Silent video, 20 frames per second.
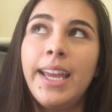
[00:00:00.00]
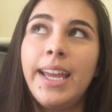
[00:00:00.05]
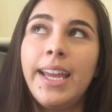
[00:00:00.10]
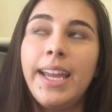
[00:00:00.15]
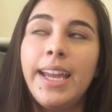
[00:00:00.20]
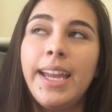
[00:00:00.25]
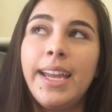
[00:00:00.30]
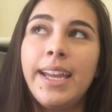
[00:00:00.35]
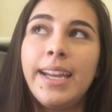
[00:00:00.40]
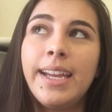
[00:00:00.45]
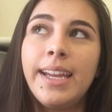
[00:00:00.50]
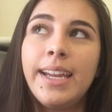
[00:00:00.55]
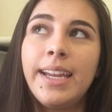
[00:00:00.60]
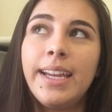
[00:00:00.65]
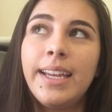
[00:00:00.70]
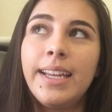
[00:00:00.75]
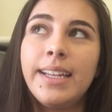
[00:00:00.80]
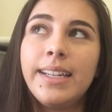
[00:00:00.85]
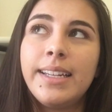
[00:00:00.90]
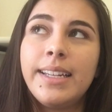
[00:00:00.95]

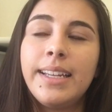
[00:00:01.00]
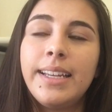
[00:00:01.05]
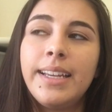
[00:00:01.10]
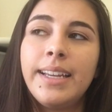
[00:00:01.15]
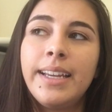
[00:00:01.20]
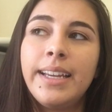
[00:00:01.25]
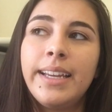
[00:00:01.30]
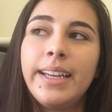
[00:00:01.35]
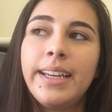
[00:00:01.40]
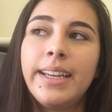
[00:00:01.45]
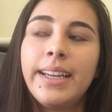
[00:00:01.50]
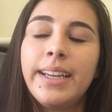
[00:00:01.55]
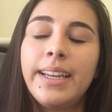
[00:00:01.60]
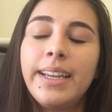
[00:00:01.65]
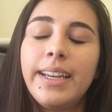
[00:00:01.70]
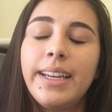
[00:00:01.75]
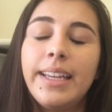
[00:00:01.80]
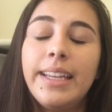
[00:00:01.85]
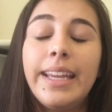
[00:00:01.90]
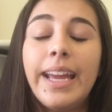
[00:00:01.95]
And
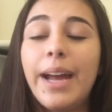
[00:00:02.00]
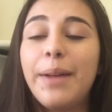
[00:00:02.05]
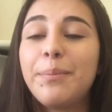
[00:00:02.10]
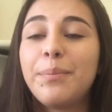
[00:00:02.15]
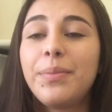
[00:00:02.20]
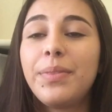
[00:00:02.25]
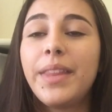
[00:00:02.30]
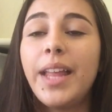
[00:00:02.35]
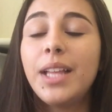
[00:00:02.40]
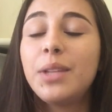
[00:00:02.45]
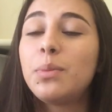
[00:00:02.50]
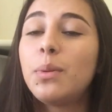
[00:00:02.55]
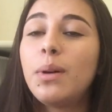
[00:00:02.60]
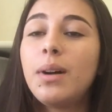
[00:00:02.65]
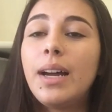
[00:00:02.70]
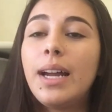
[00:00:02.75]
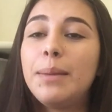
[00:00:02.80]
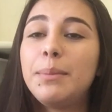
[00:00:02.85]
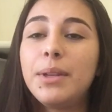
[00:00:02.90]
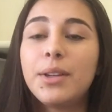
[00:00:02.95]
yeah, that's
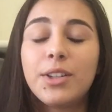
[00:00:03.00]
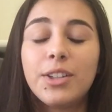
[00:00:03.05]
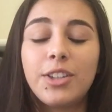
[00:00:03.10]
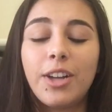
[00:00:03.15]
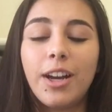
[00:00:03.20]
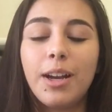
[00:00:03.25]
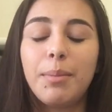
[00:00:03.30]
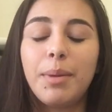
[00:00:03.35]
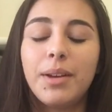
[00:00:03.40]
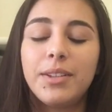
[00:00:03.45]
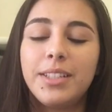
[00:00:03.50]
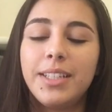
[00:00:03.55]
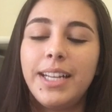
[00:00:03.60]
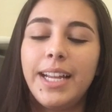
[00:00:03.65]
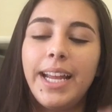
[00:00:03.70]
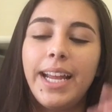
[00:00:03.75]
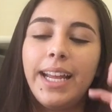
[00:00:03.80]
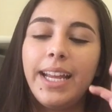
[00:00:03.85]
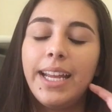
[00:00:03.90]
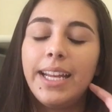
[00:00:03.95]
what I'm here to talk about
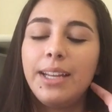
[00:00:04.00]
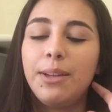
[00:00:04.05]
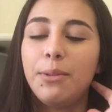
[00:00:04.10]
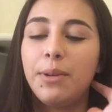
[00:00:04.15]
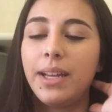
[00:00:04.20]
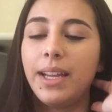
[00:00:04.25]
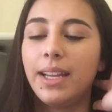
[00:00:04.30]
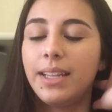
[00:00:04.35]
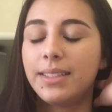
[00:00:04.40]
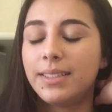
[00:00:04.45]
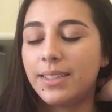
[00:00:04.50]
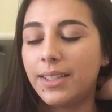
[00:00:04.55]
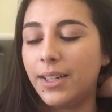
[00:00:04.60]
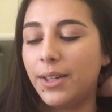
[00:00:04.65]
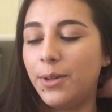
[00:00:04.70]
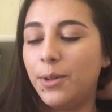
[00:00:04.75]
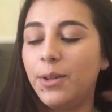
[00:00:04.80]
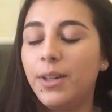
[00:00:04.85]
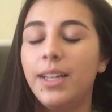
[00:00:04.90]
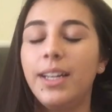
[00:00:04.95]
today anyway,
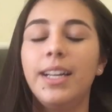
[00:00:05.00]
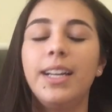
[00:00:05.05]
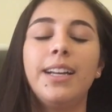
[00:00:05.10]
so